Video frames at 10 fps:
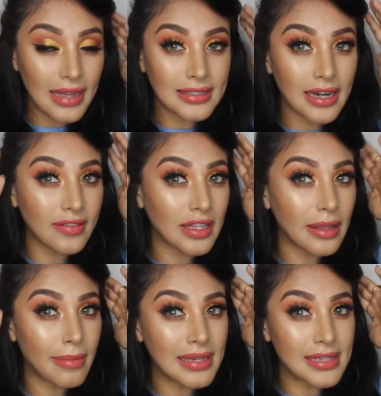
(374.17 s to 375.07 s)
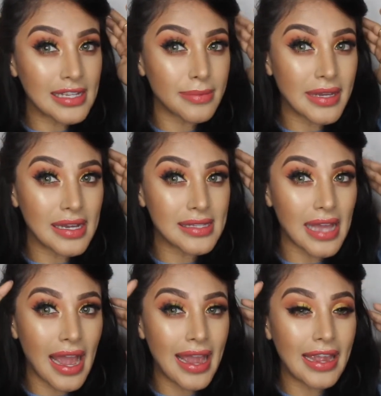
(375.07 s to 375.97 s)
I did have to clip my sides because
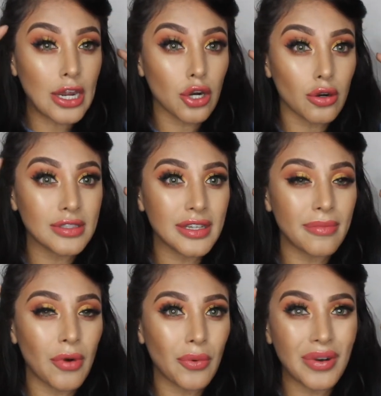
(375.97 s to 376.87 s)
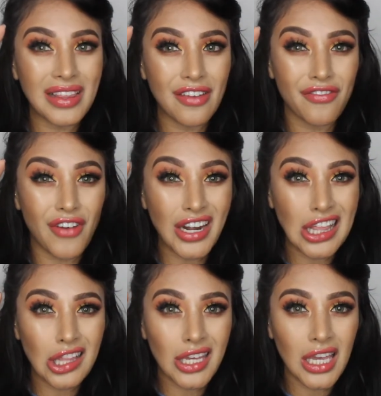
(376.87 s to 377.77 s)
I curled them really funny
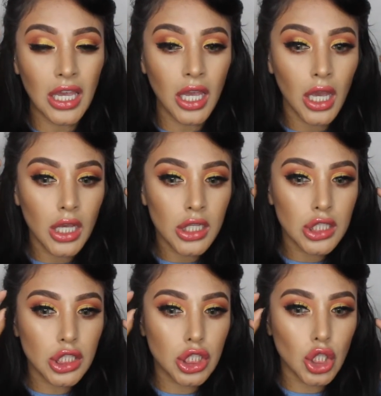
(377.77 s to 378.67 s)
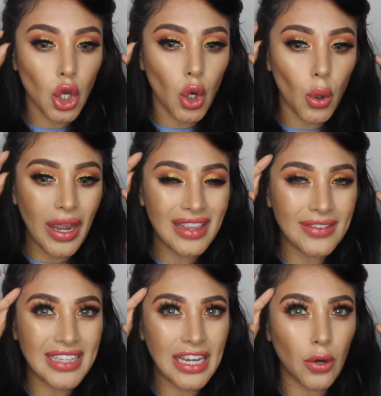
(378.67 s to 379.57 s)
looking, so it
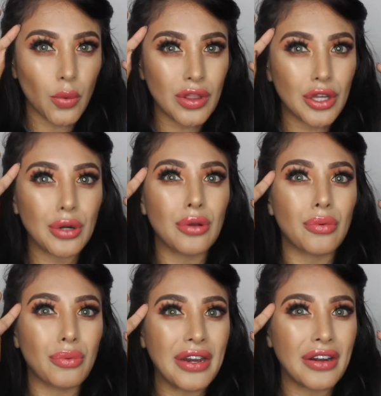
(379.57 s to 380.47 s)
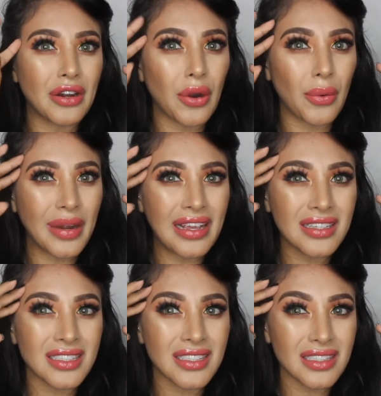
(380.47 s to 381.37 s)
left like a little weird
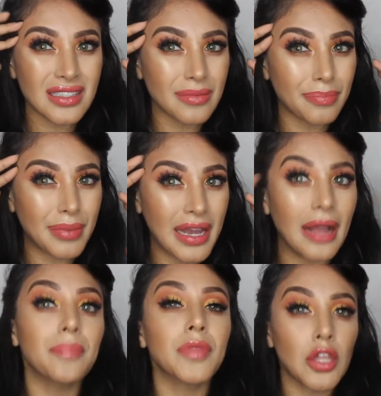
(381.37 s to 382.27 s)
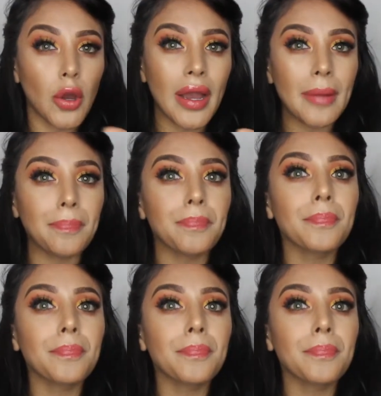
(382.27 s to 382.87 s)
crease. But you know what?